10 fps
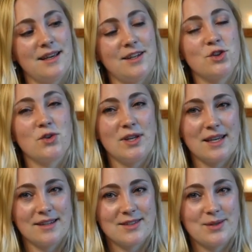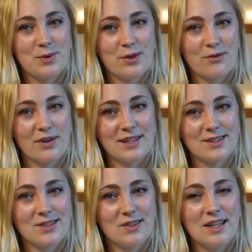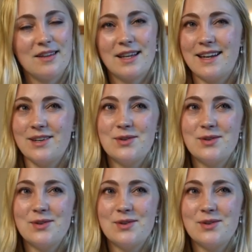intriguing to see what you can find underneath. I